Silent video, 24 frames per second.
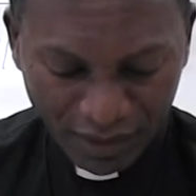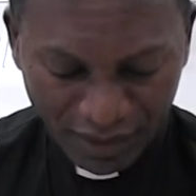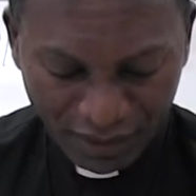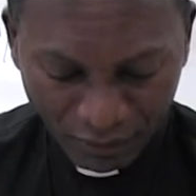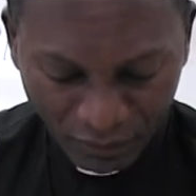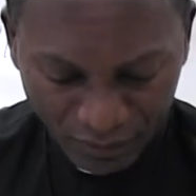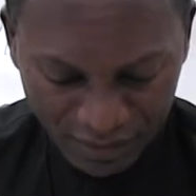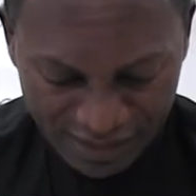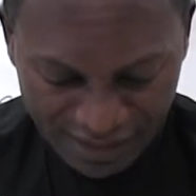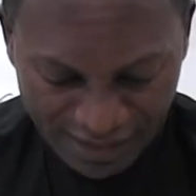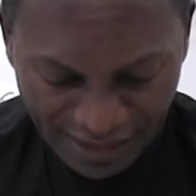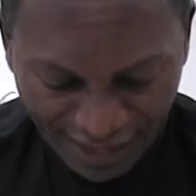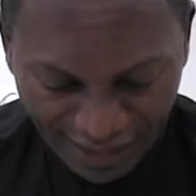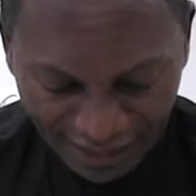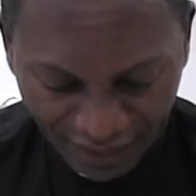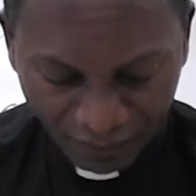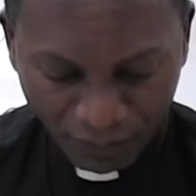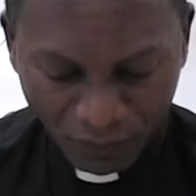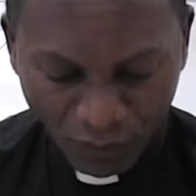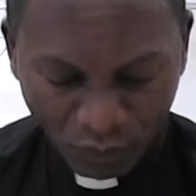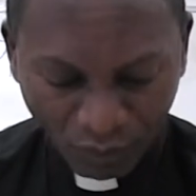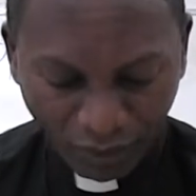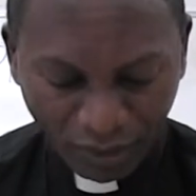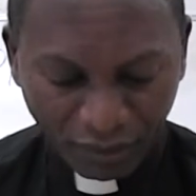will
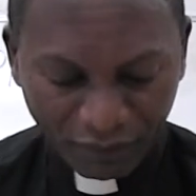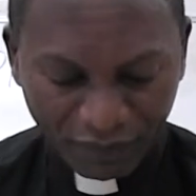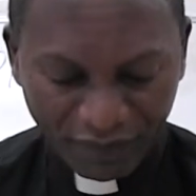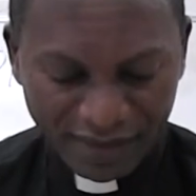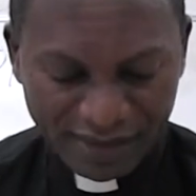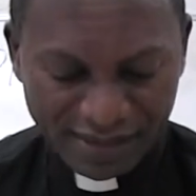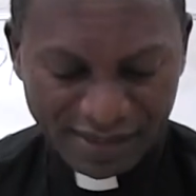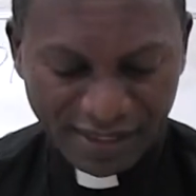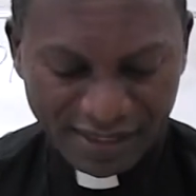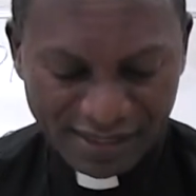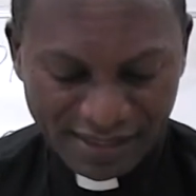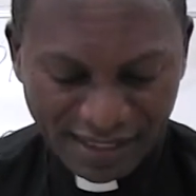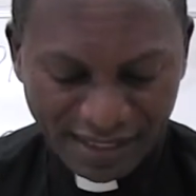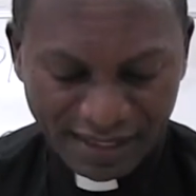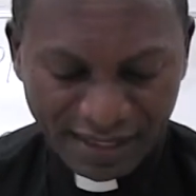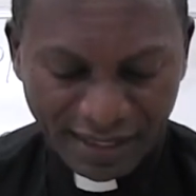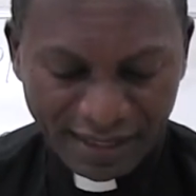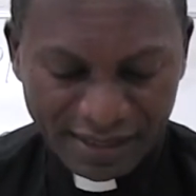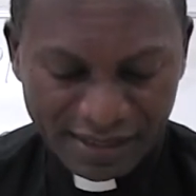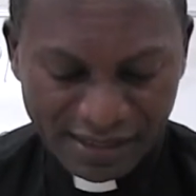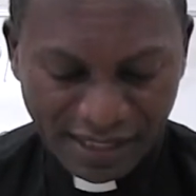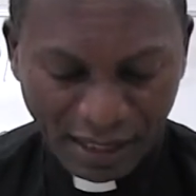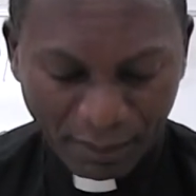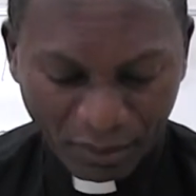set one of his
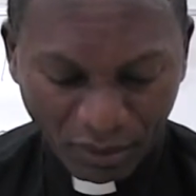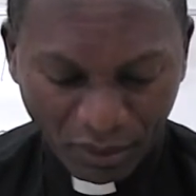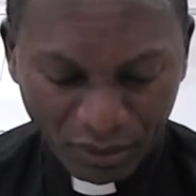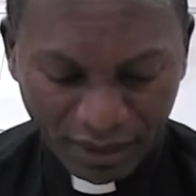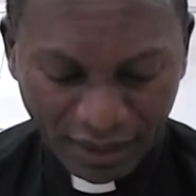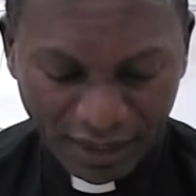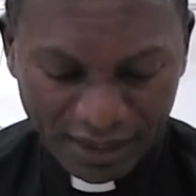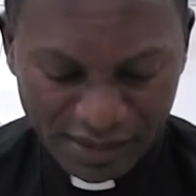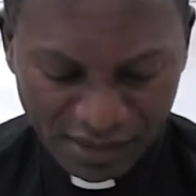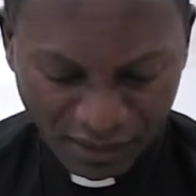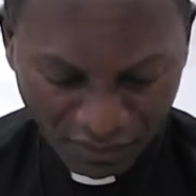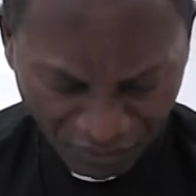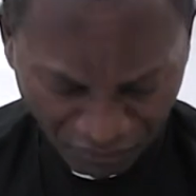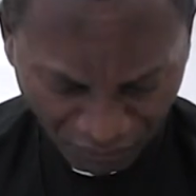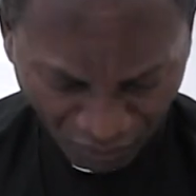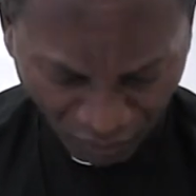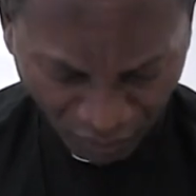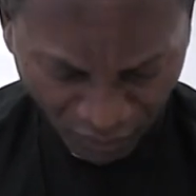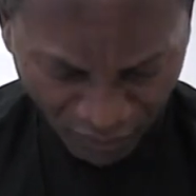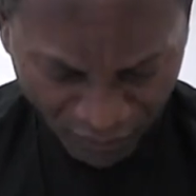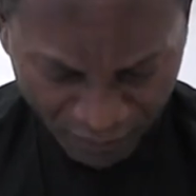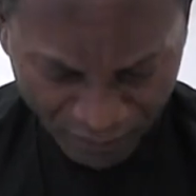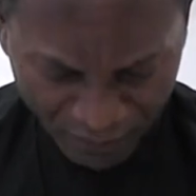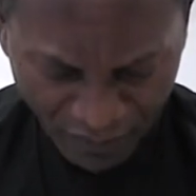descendants upon his
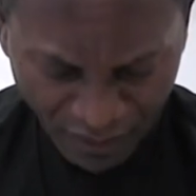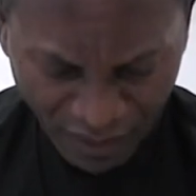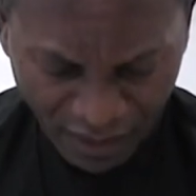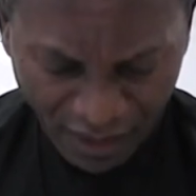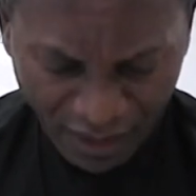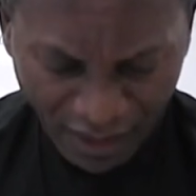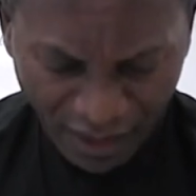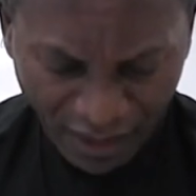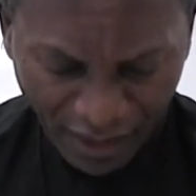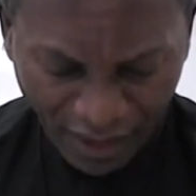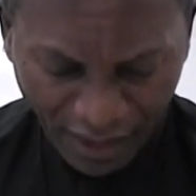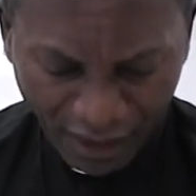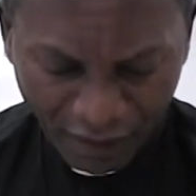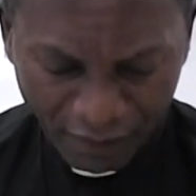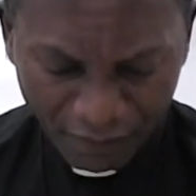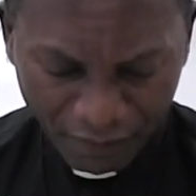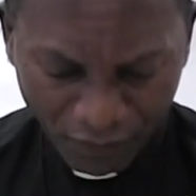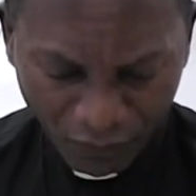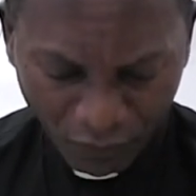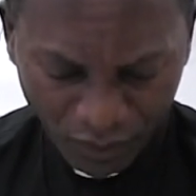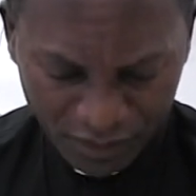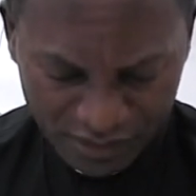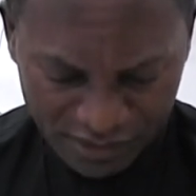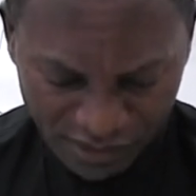throne, he
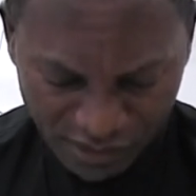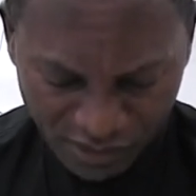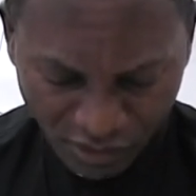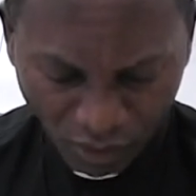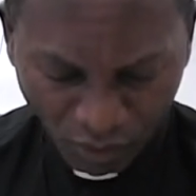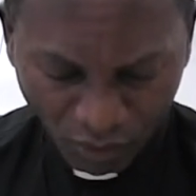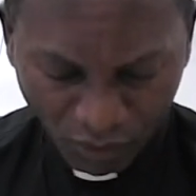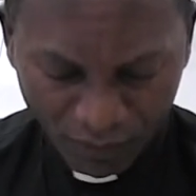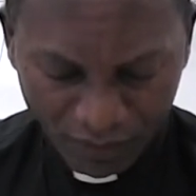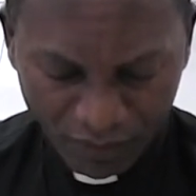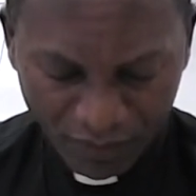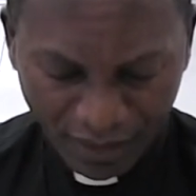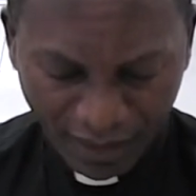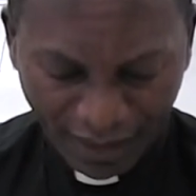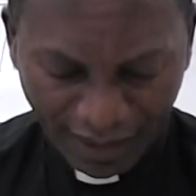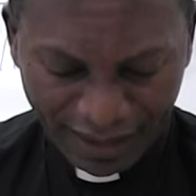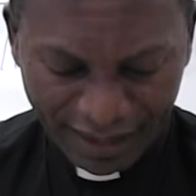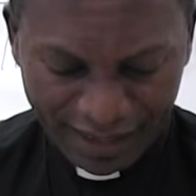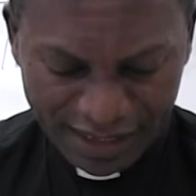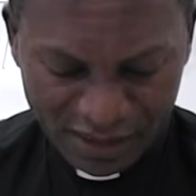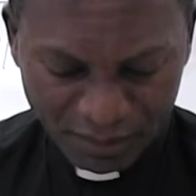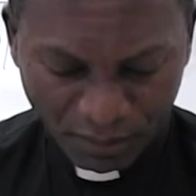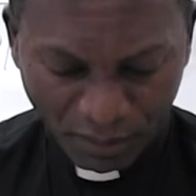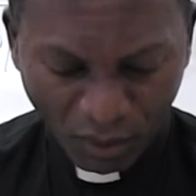foresaw
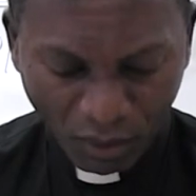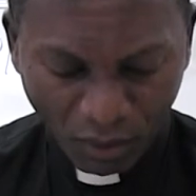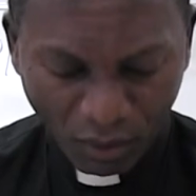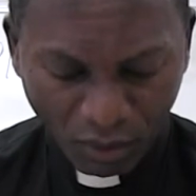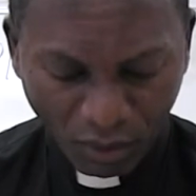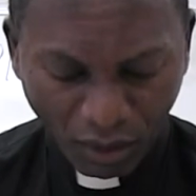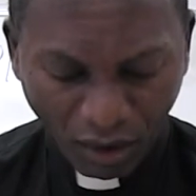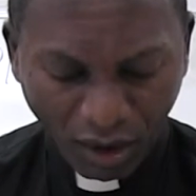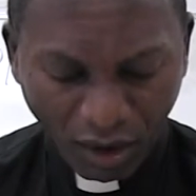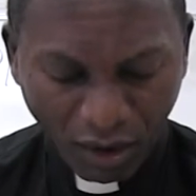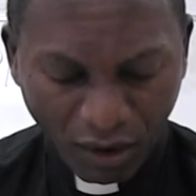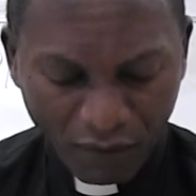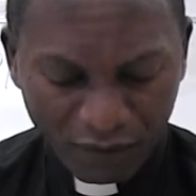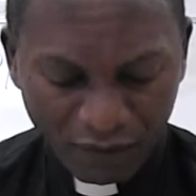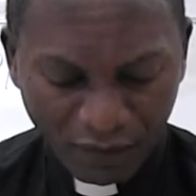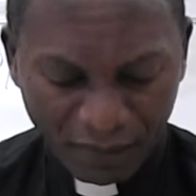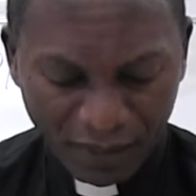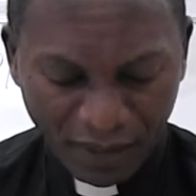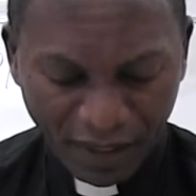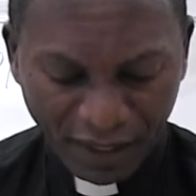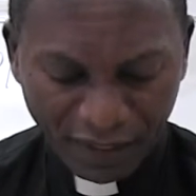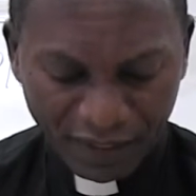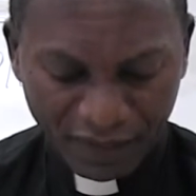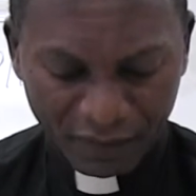and spoke
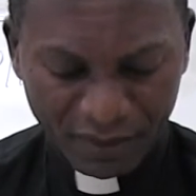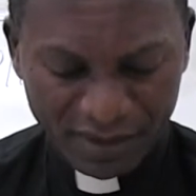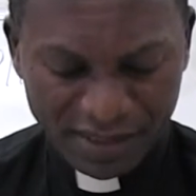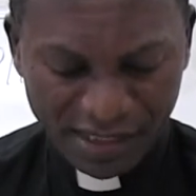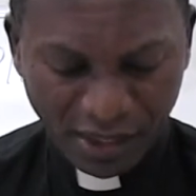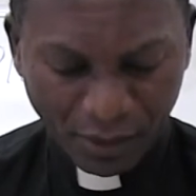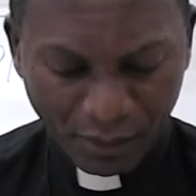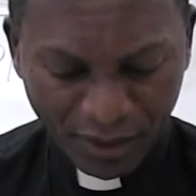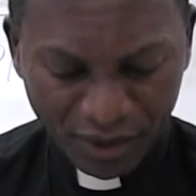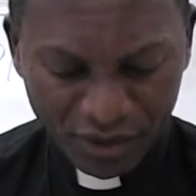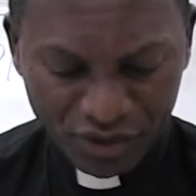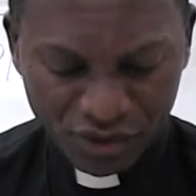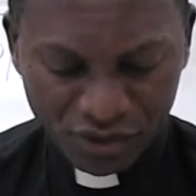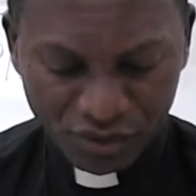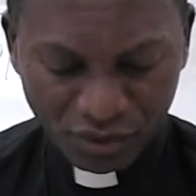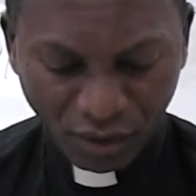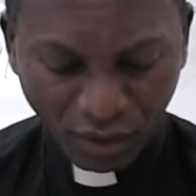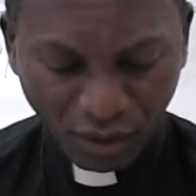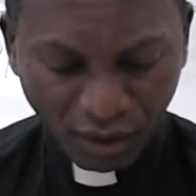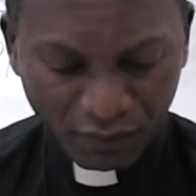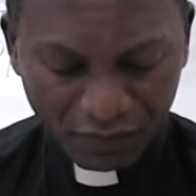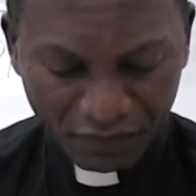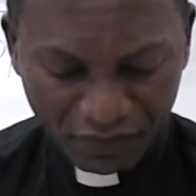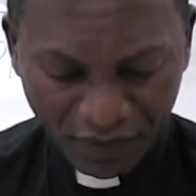of the resurrection
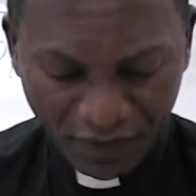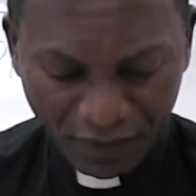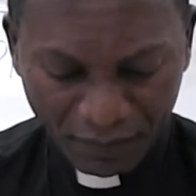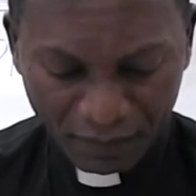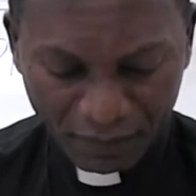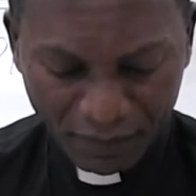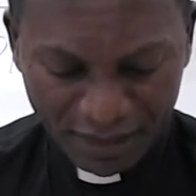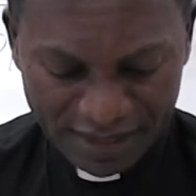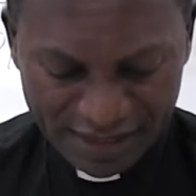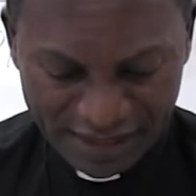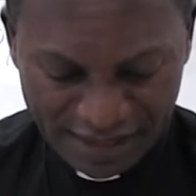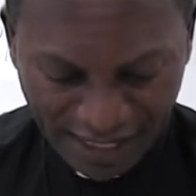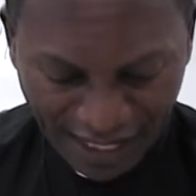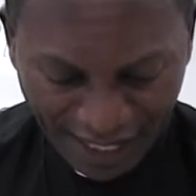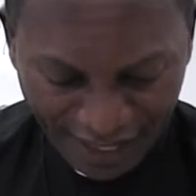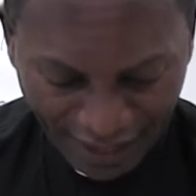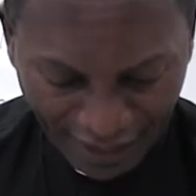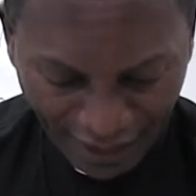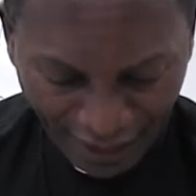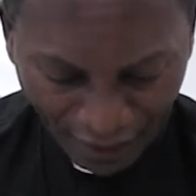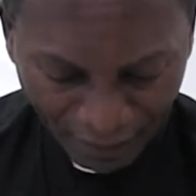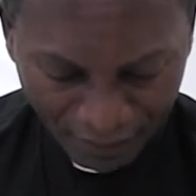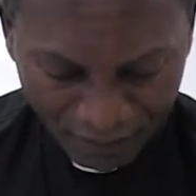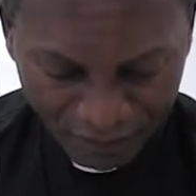of the
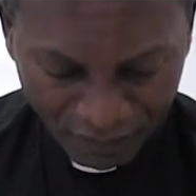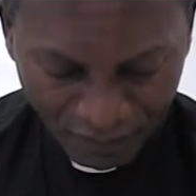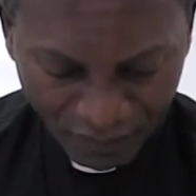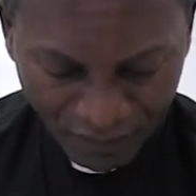Messiah,